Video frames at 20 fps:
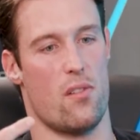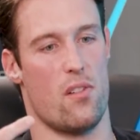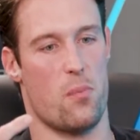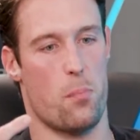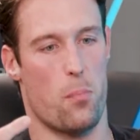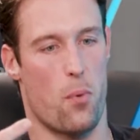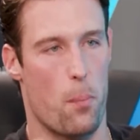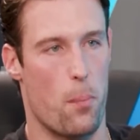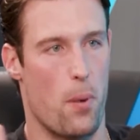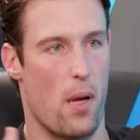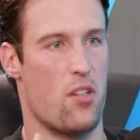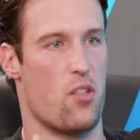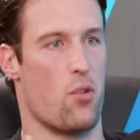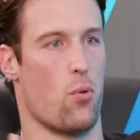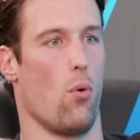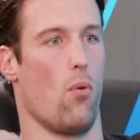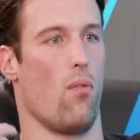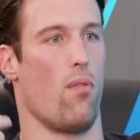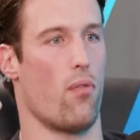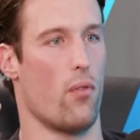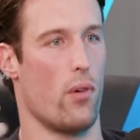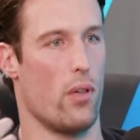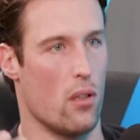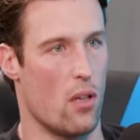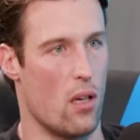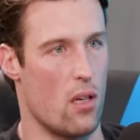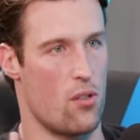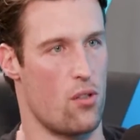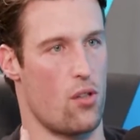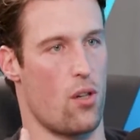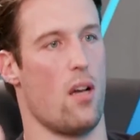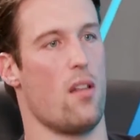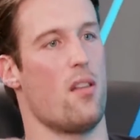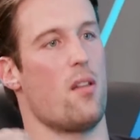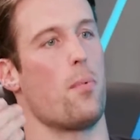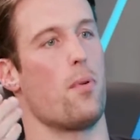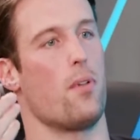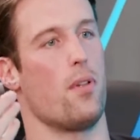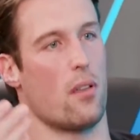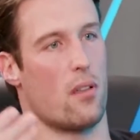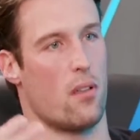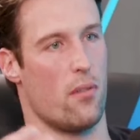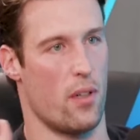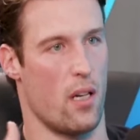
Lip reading: this perpetual free lunch on the productive